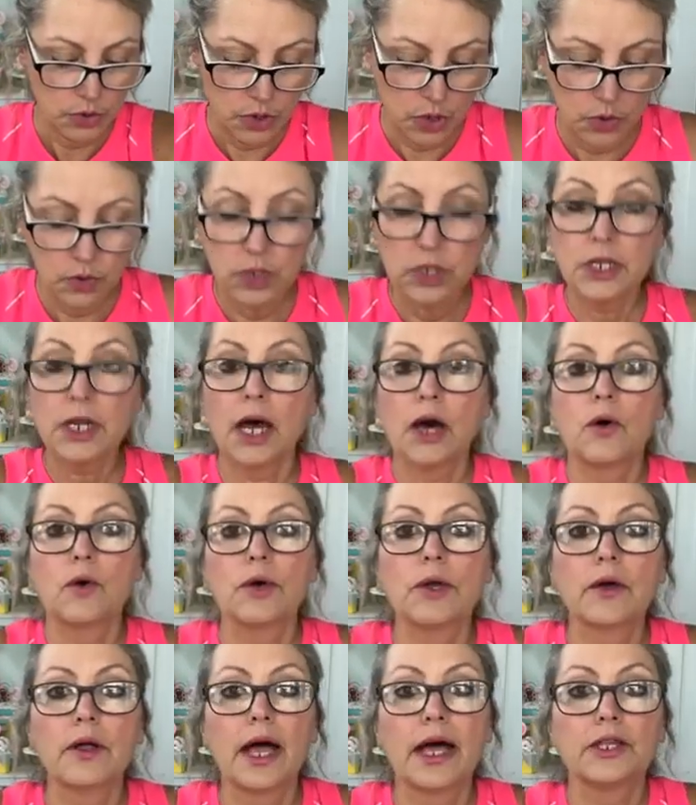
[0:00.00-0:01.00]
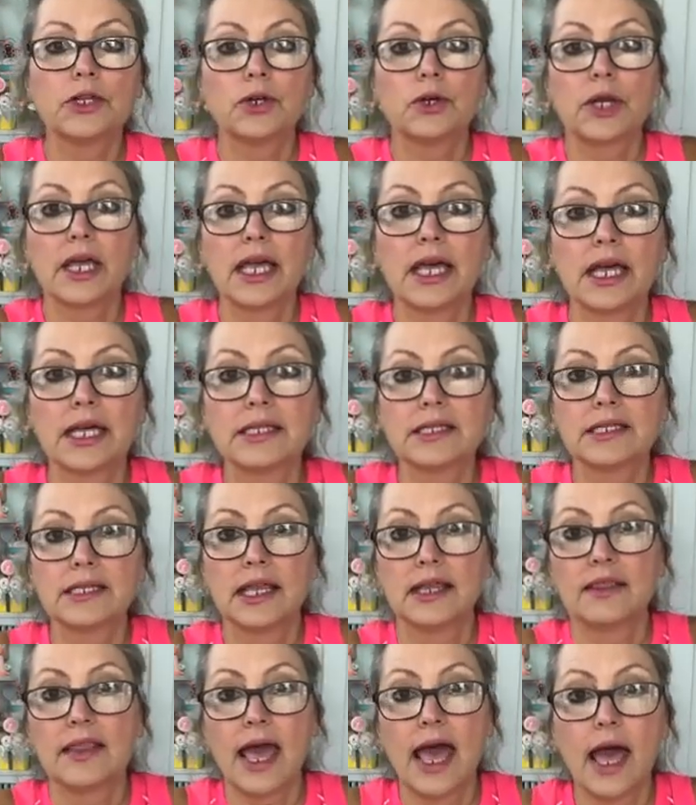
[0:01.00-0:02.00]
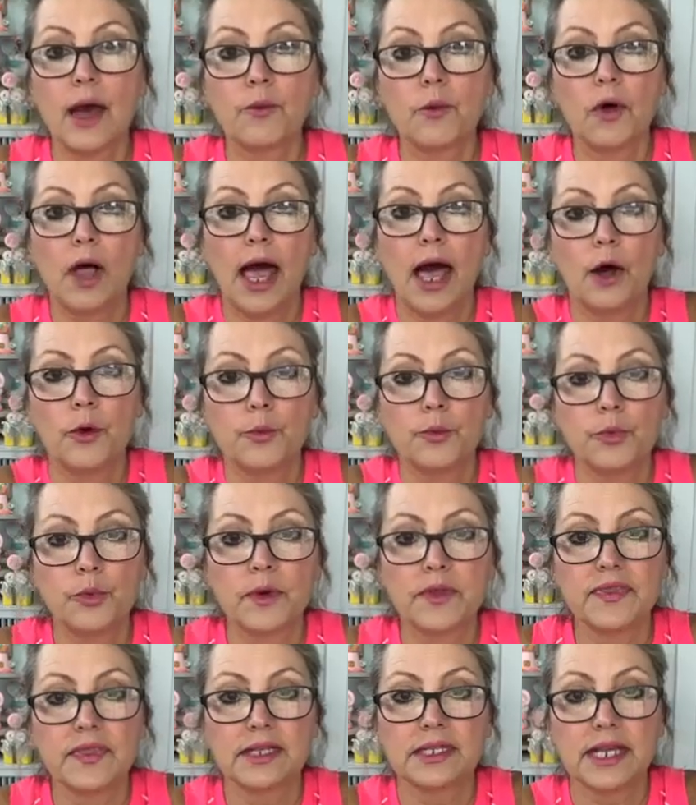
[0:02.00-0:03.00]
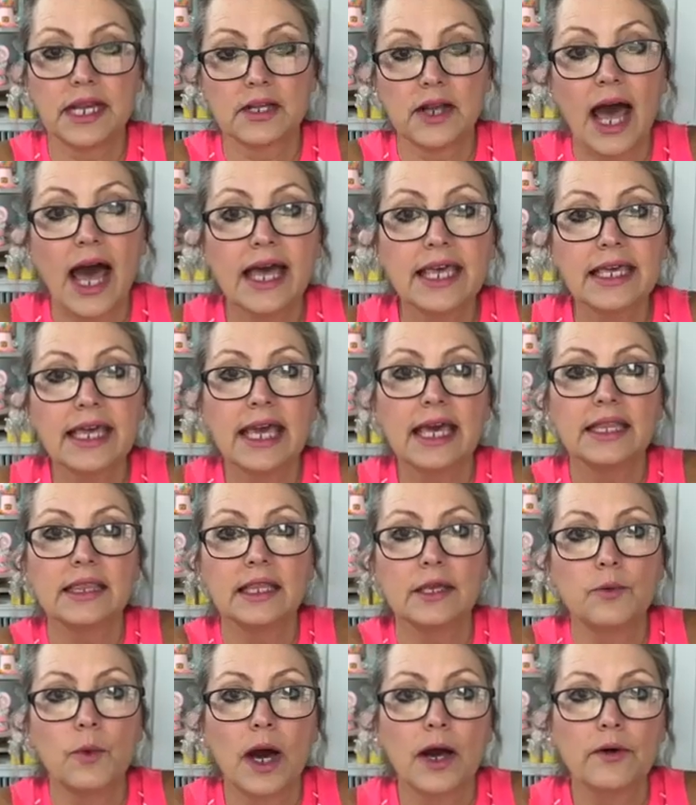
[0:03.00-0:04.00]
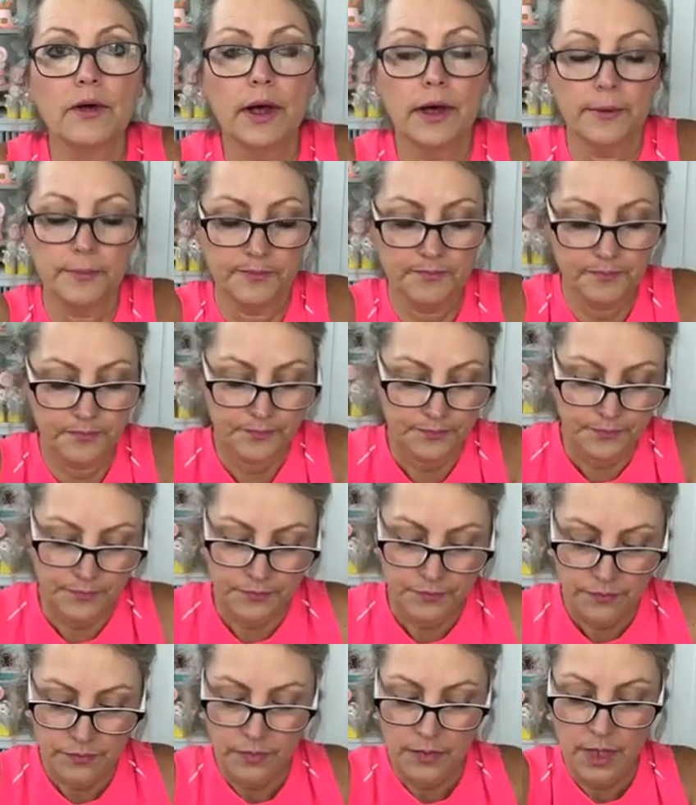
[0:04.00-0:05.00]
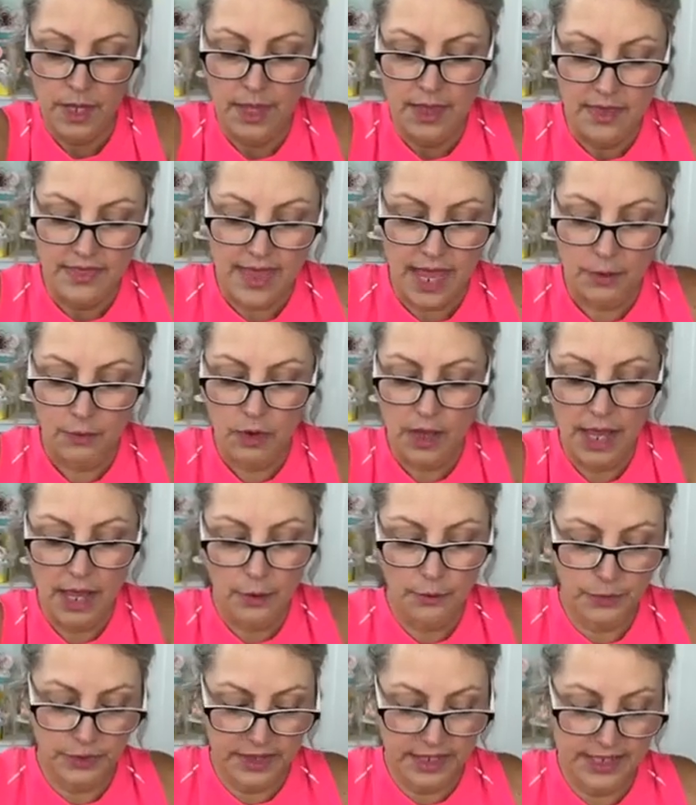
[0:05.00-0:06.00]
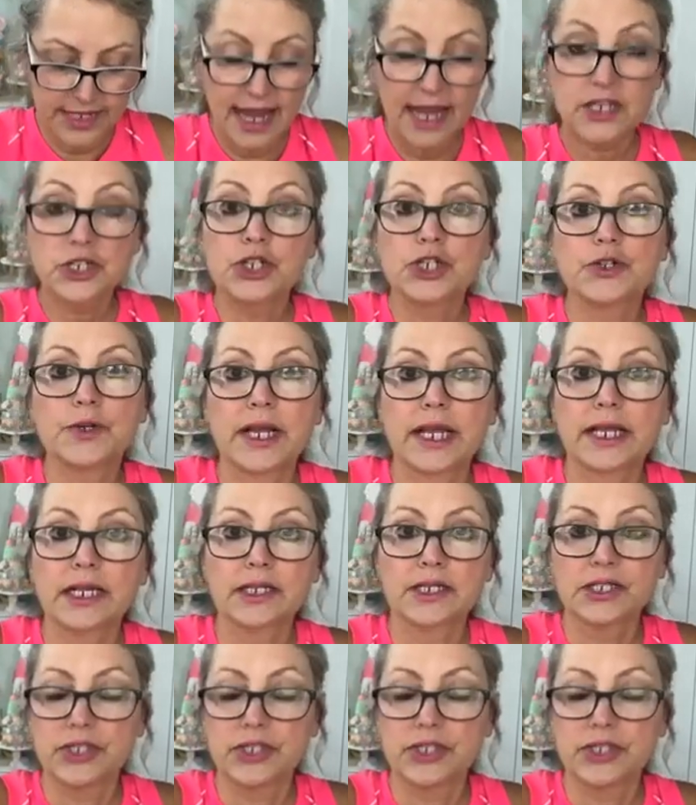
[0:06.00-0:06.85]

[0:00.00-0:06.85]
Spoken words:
Put coconut oil on your hands and that will help with the Hi Kathy, welcome. That will help with the texturing.